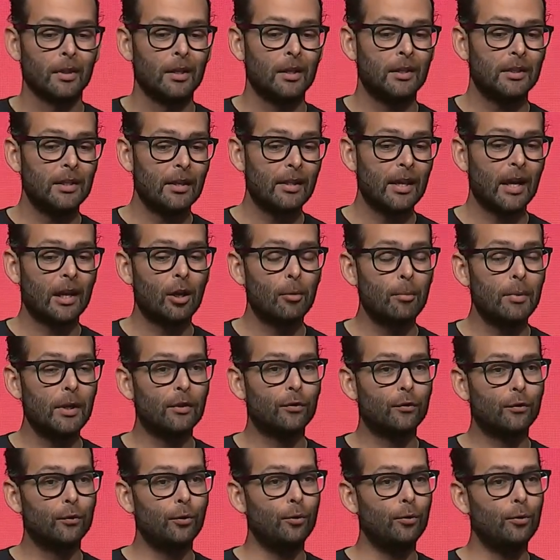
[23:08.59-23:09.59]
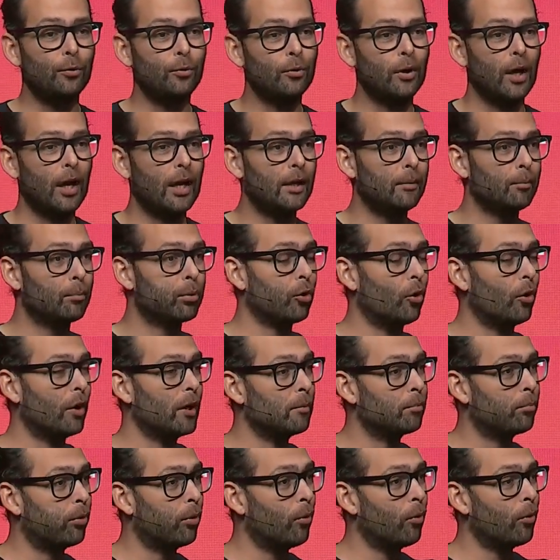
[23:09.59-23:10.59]
Now, that could be through an employee
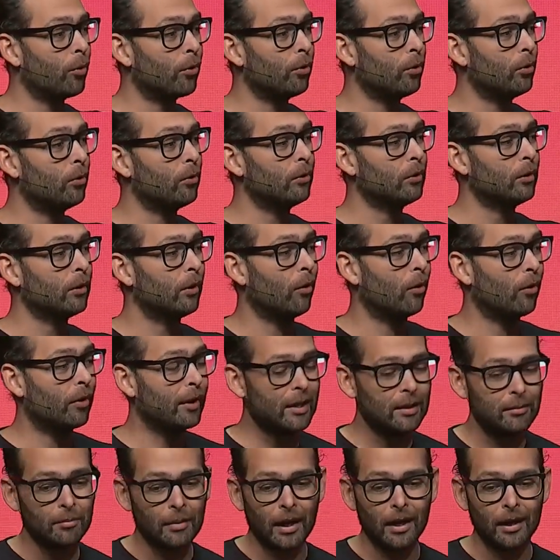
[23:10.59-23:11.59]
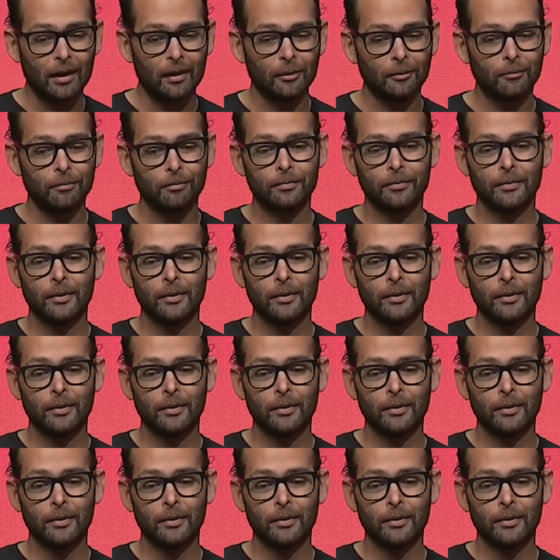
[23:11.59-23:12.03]
portal or email.